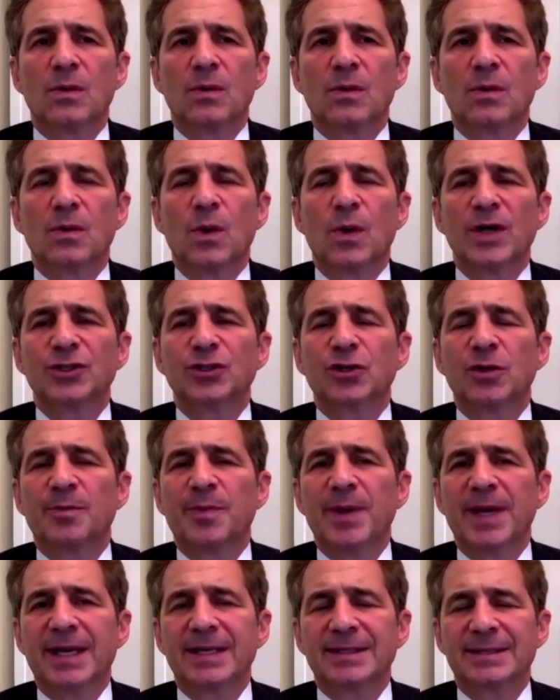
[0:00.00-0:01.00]
What's your
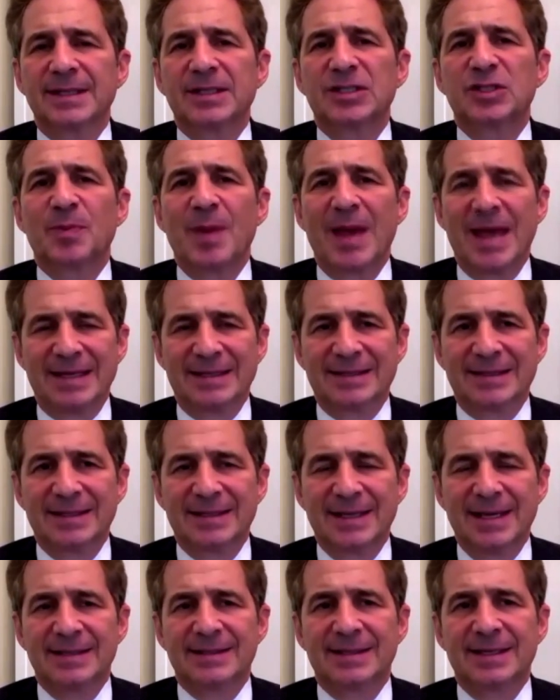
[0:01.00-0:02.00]
biggest expense? Is
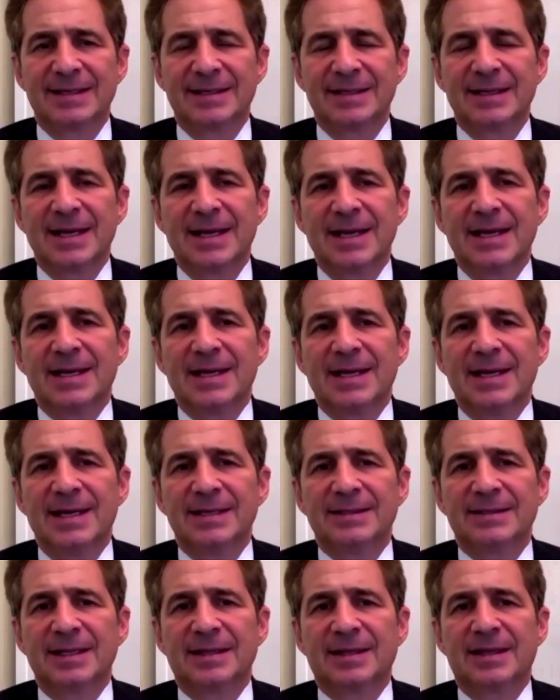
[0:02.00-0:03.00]
is it
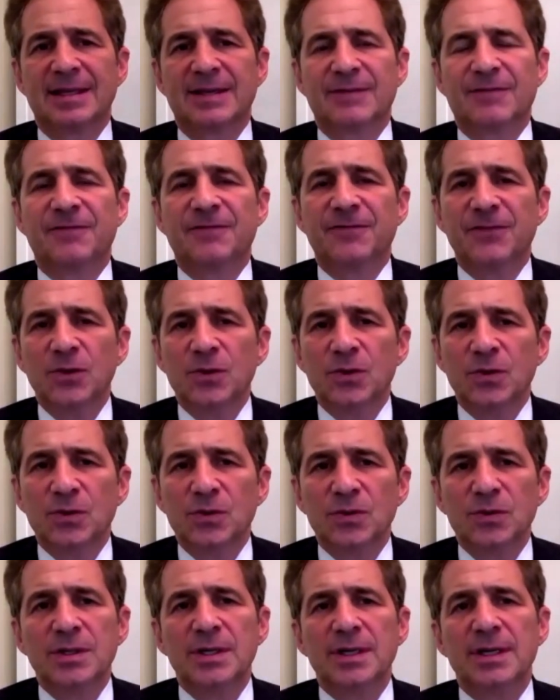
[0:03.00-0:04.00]
is it the
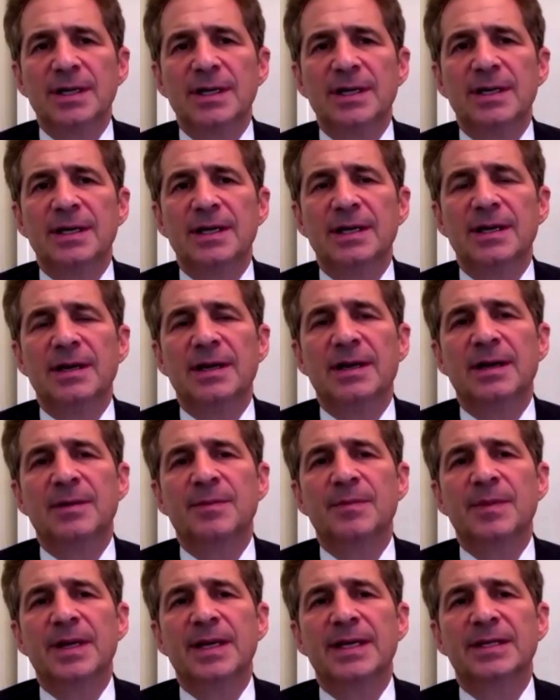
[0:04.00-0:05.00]
food?
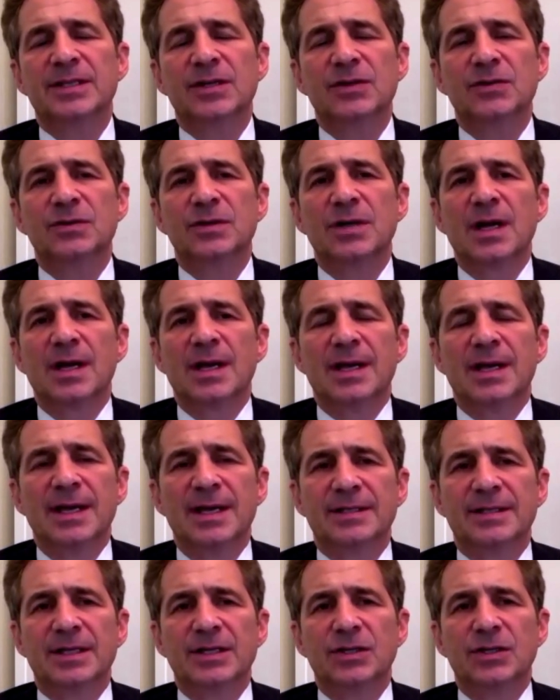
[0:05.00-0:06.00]
Um, is it
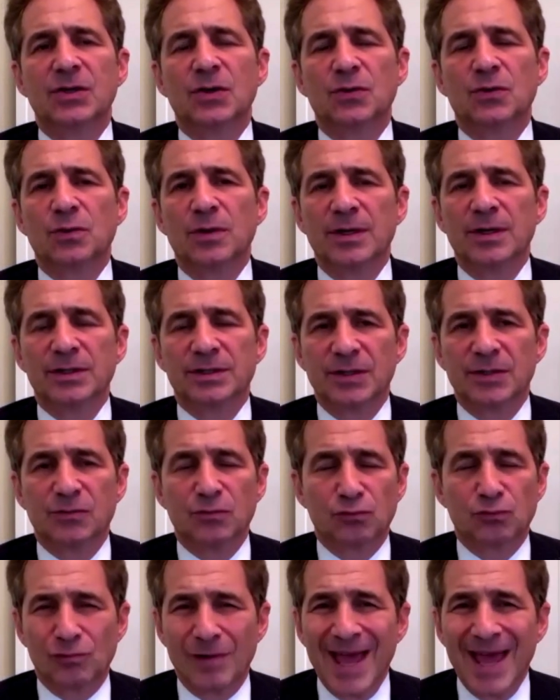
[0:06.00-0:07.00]
is it your is it
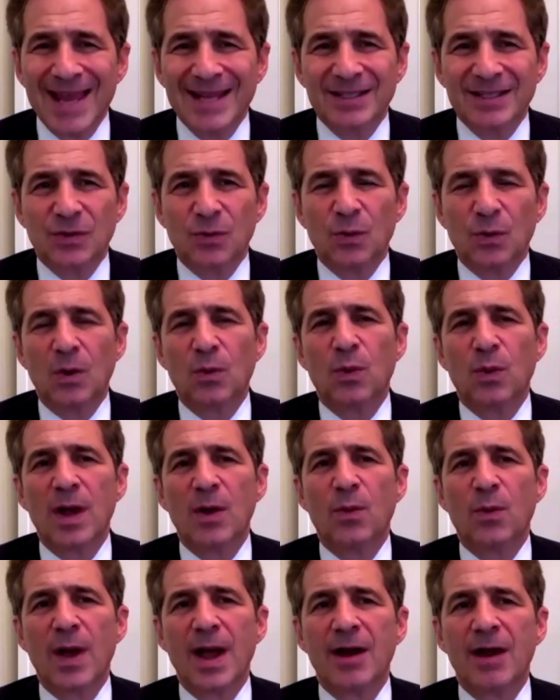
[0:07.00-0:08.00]
rent? What where
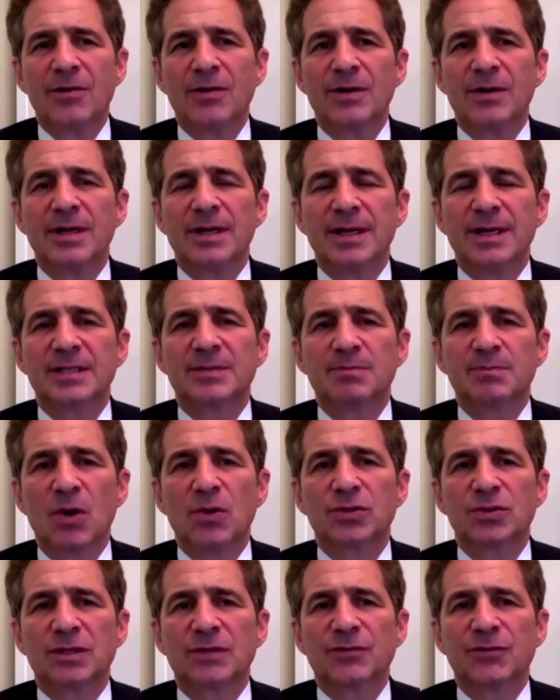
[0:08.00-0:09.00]
where is
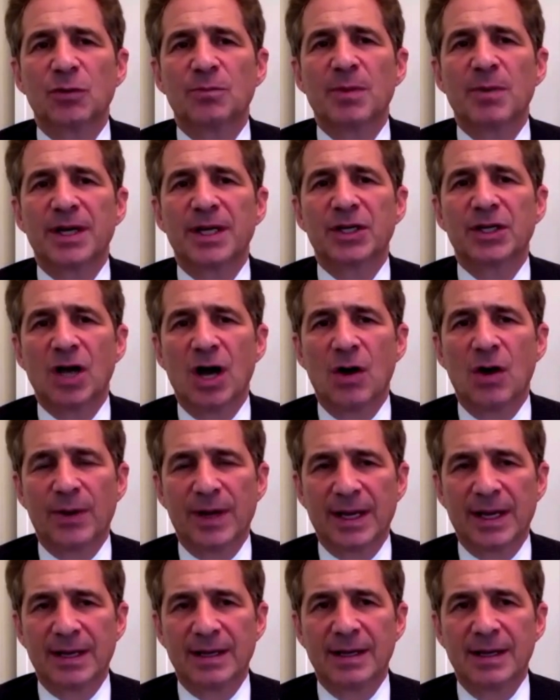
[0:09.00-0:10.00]
most of your money
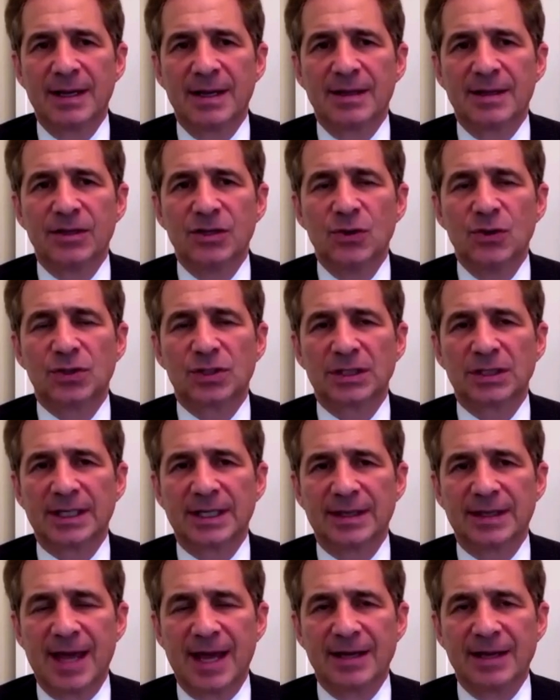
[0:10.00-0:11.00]
going usually
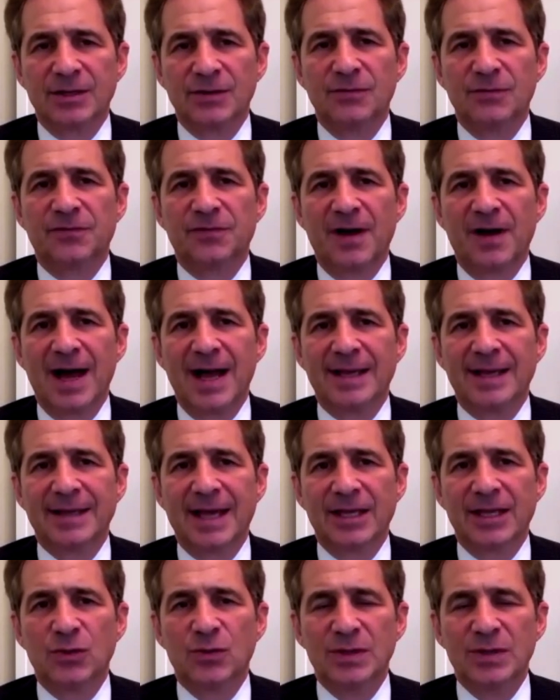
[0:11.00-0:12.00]
that you find
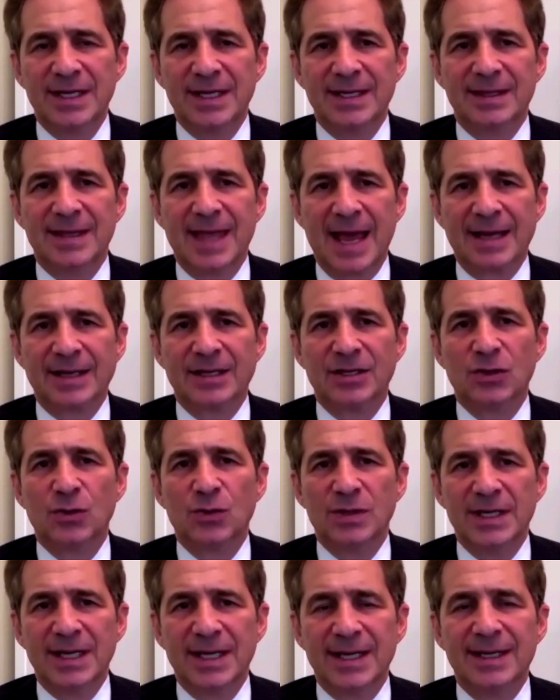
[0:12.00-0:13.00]
that you need that you
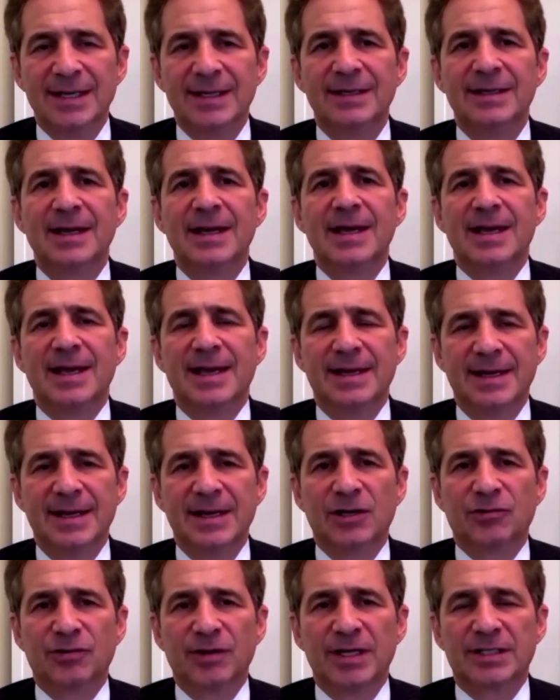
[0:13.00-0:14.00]
need an
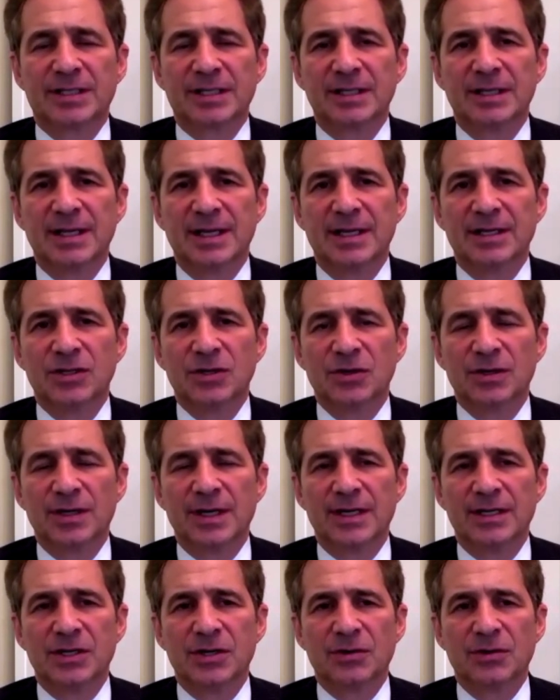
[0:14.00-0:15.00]
increase in, in your
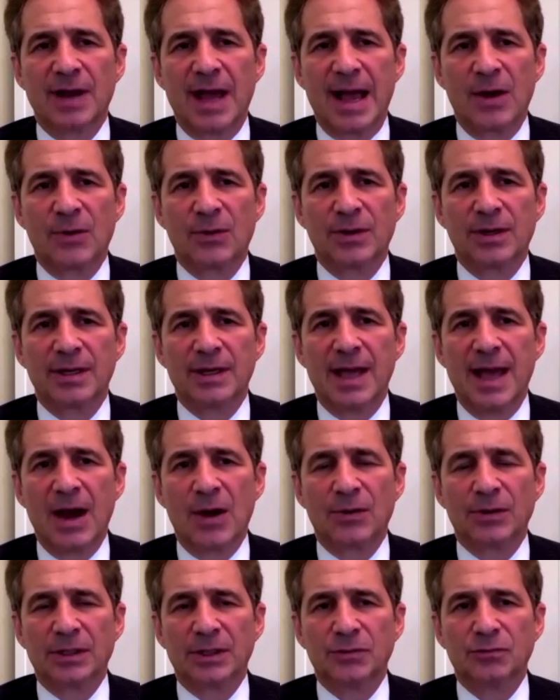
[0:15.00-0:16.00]
in your hour,
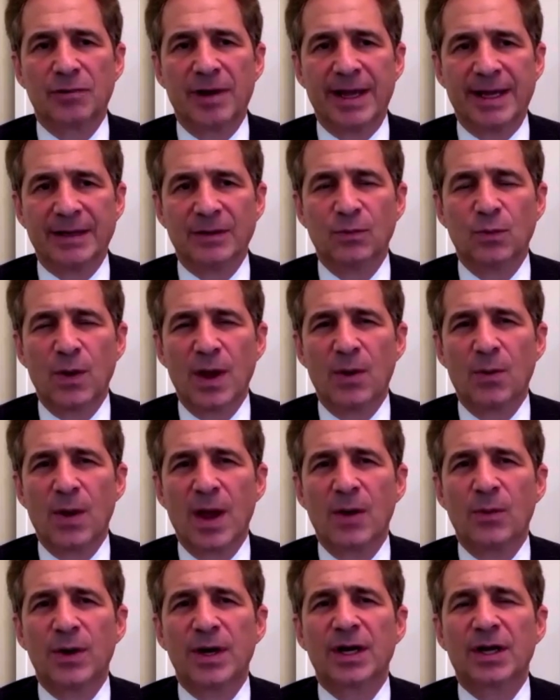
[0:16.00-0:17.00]
hourly rate? Where
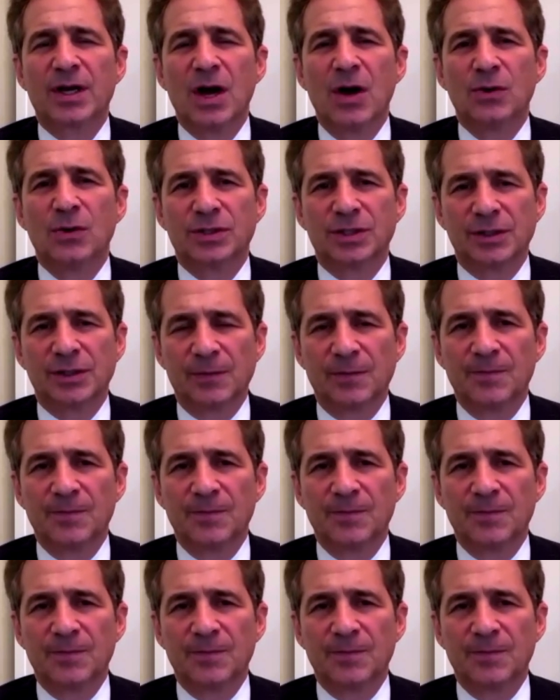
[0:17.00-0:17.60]
where would it go to?